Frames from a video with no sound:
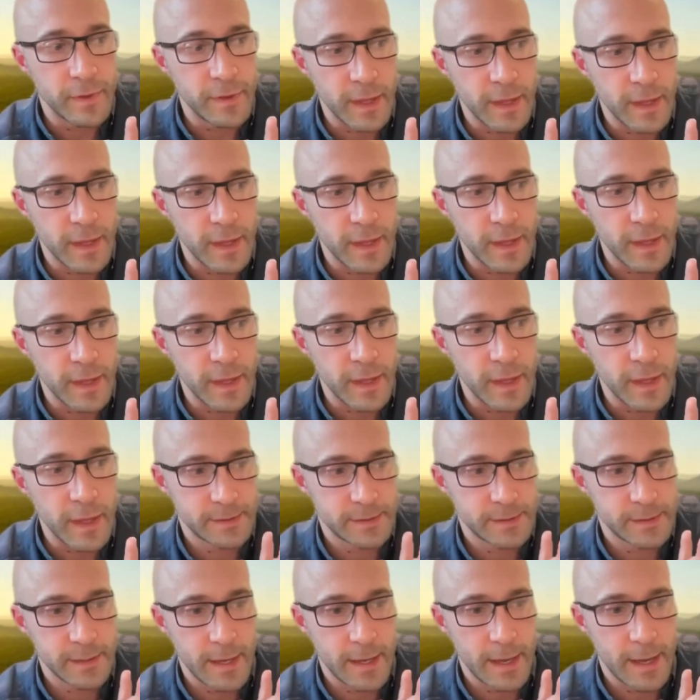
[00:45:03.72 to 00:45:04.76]
think that
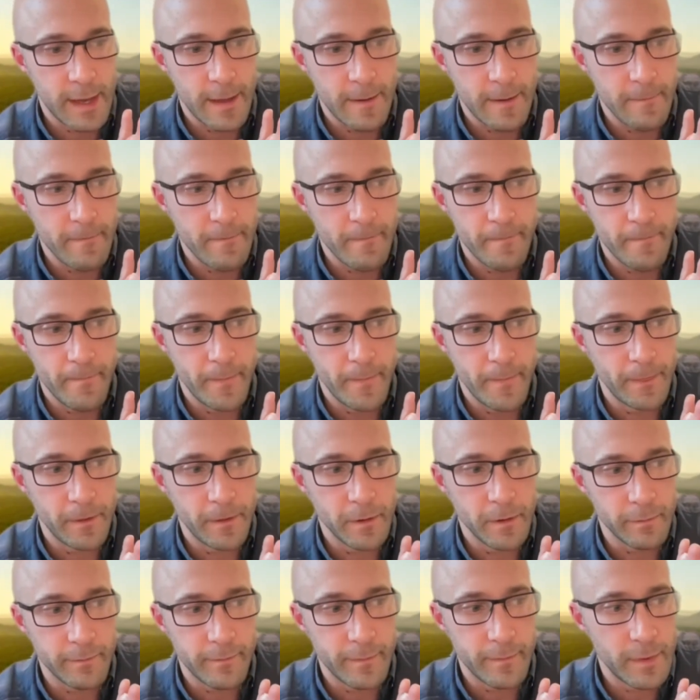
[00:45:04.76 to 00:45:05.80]
um,
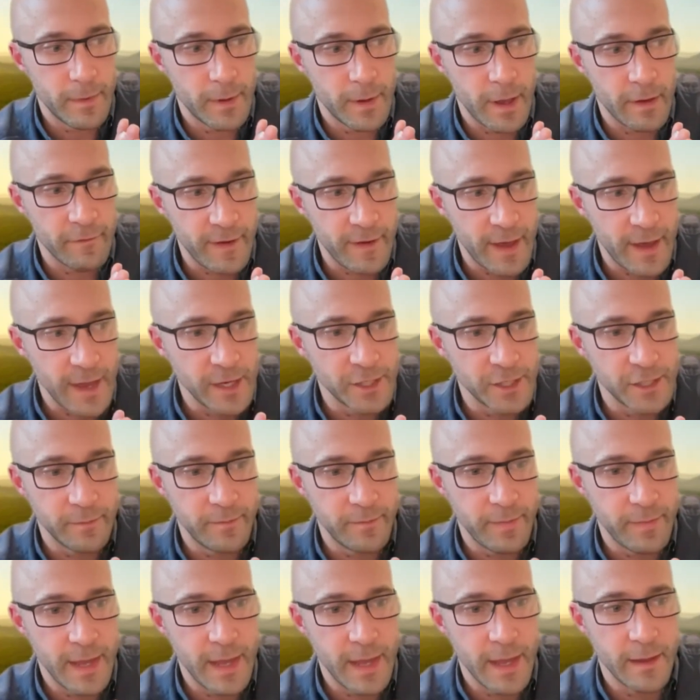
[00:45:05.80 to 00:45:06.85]

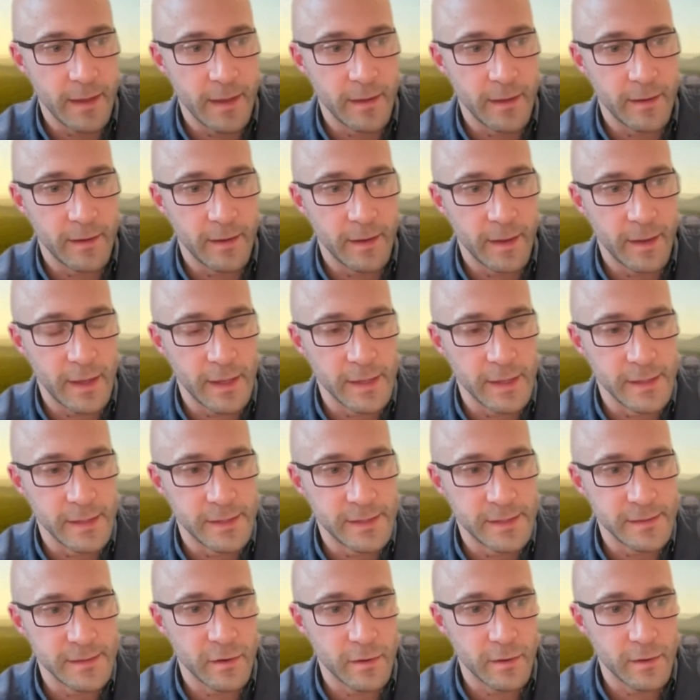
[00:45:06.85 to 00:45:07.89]
aphasia being
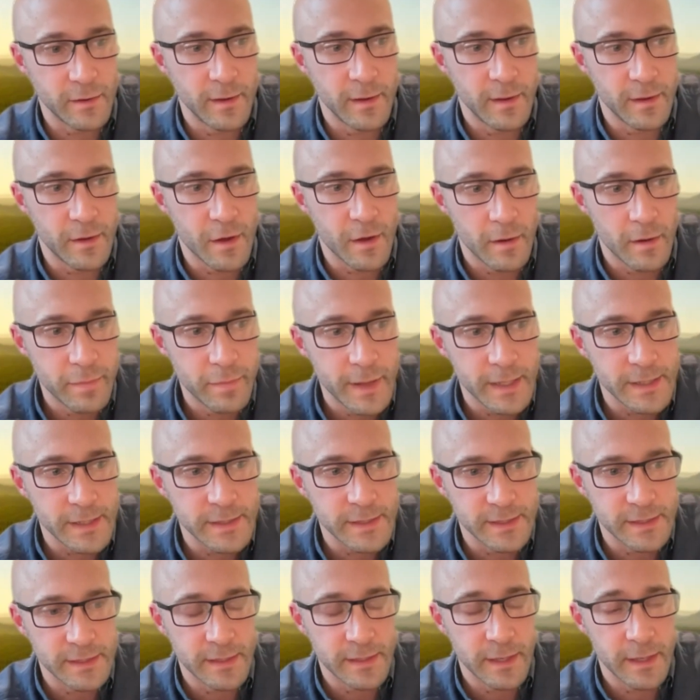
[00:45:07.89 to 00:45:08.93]
as
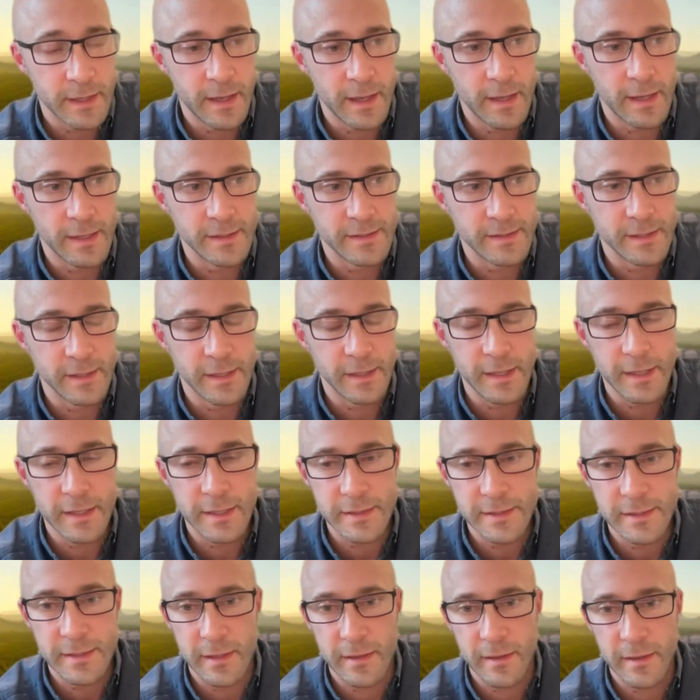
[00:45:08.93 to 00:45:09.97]
complex as it, as it
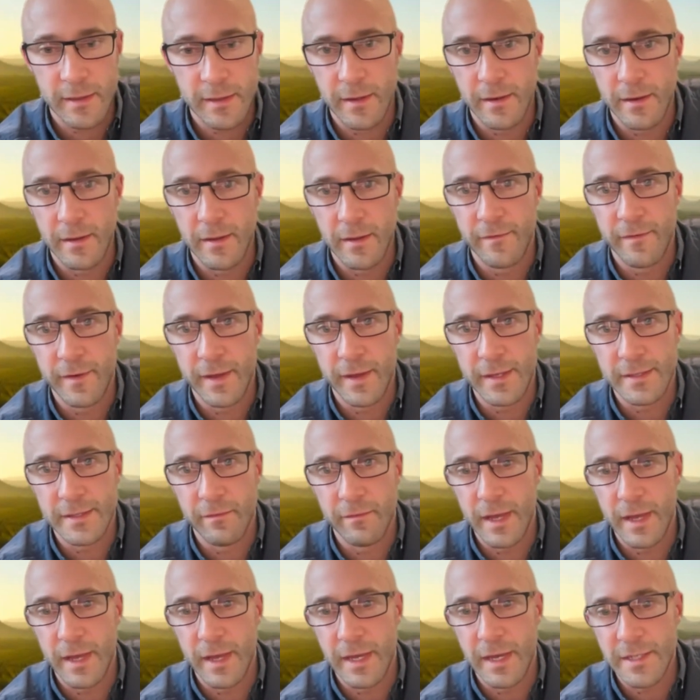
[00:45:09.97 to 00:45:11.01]
is, that it
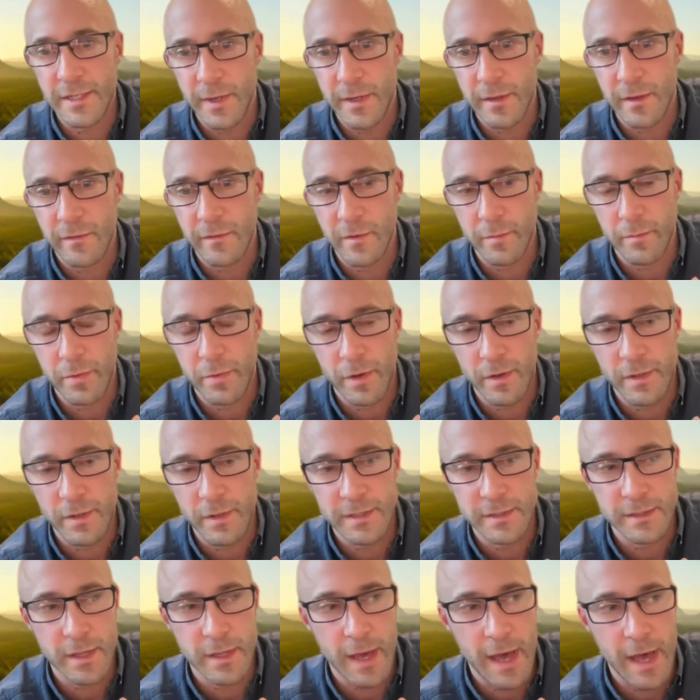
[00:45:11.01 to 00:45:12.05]
affects every aspect of a
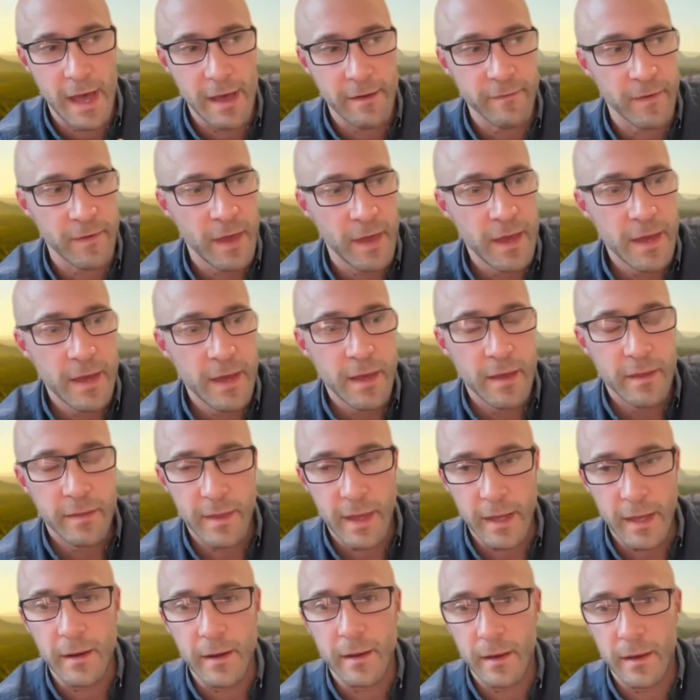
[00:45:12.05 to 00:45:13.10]
person's life,
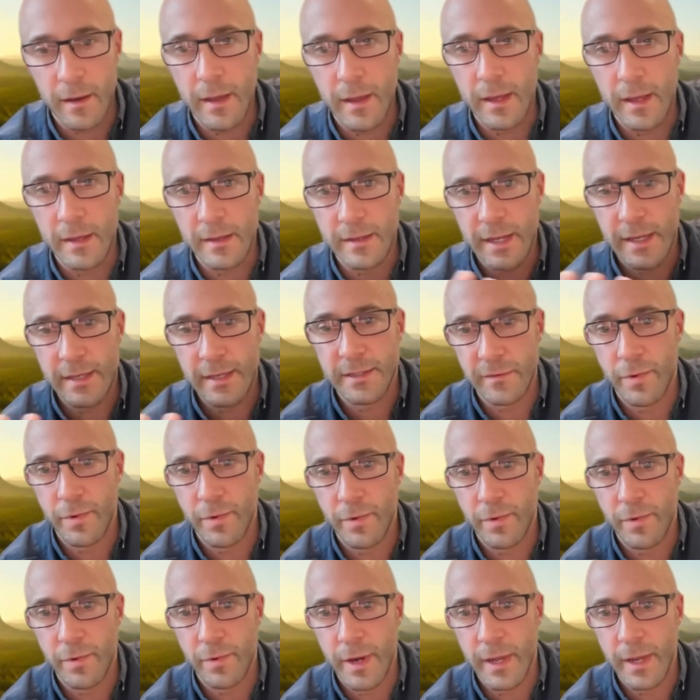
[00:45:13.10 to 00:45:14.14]
that intensive
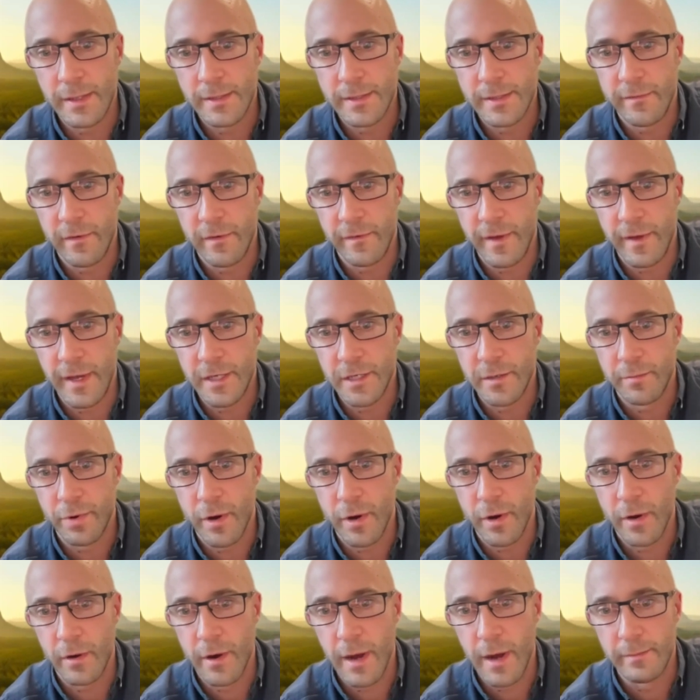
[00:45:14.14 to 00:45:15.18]
comprehensive aphasia
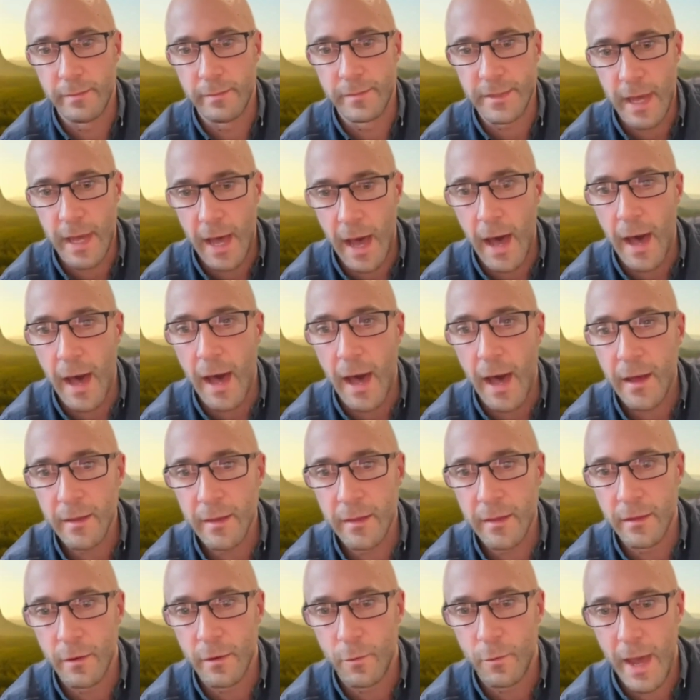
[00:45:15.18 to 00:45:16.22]
programs are
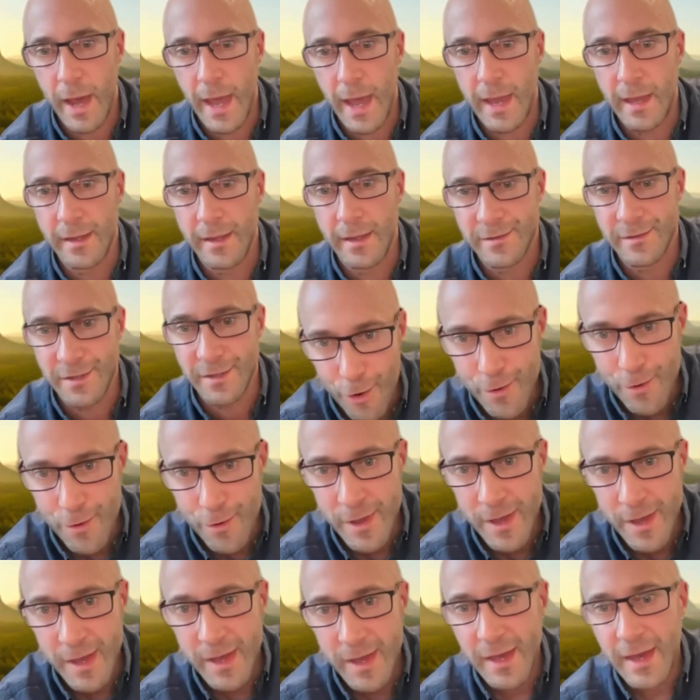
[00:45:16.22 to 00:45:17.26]
the way to go,
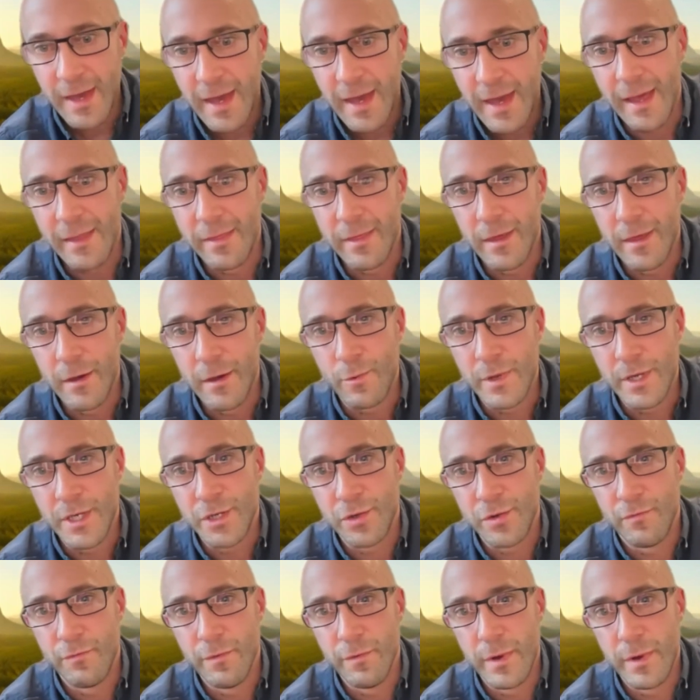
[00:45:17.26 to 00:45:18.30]
and that we
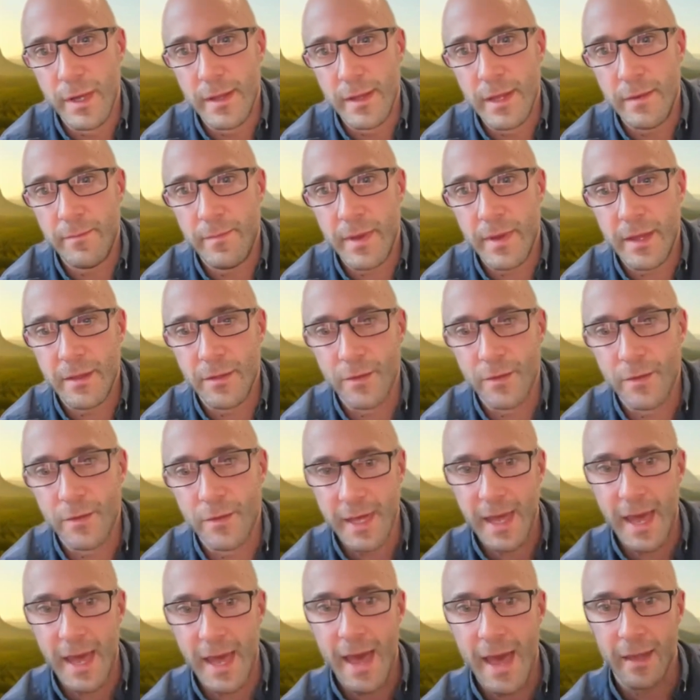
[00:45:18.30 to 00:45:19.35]
should really be
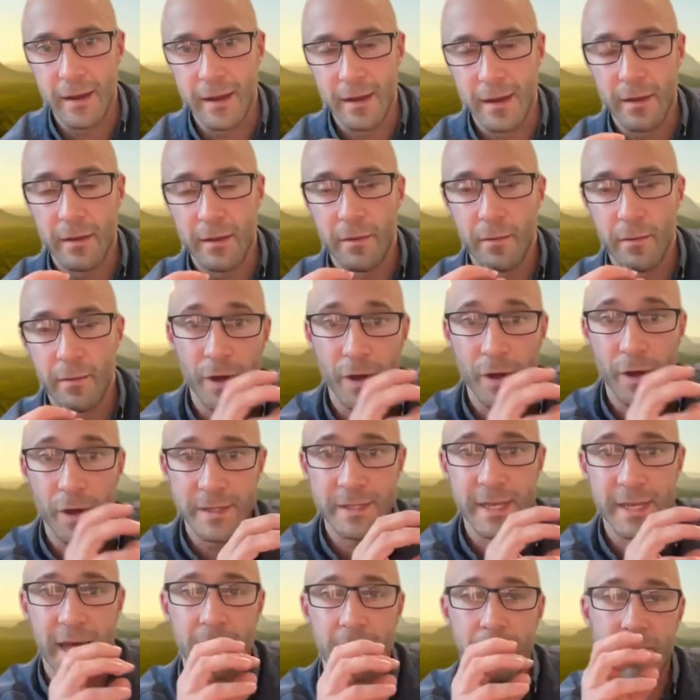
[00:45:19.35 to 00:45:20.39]
looking at
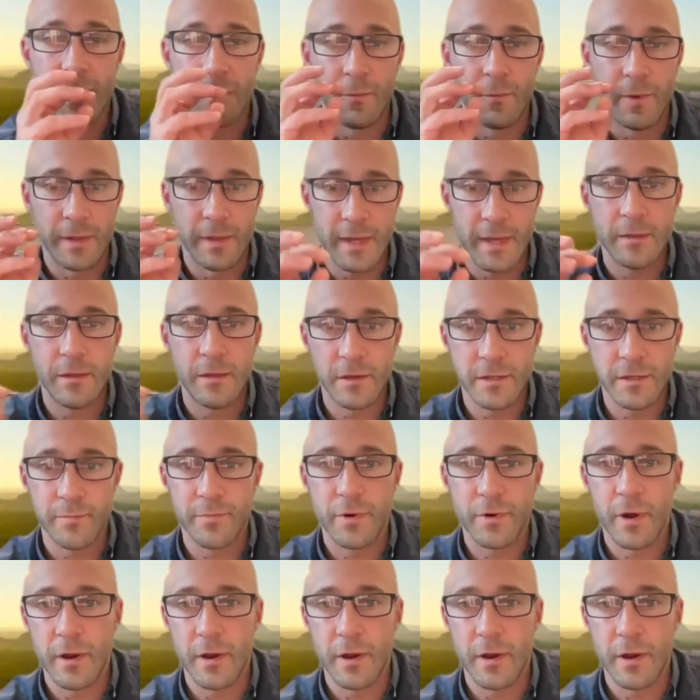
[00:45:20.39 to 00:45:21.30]
what's happening within those